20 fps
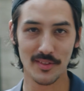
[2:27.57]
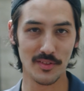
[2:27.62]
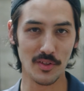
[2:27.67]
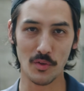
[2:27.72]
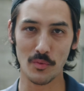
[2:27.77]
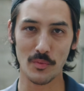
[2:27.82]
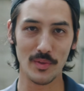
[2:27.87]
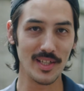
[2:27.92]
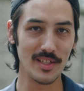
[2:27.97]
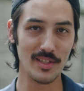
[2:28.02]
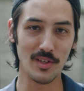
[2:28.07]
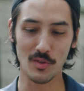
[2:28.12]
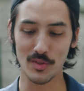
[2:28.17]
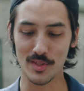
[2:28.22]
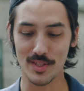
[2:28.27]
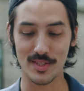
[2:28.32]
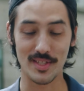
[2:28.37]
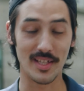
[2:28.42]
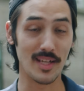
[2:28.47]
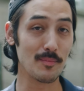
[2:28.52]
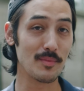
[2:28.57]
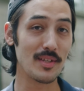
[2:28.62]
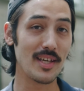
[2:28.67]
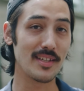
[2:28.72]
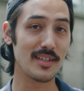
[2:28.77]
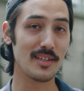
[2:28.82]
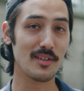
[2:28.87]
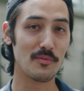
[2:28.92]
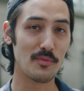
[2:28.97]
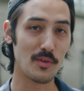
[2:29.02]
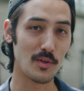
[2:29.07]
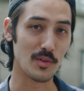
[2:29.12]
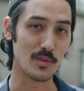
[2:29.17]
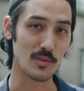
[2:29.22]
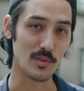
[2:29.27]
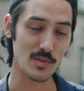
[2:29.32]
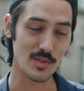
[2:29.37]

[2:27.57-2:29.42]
don't really notice that I'm taking a photo.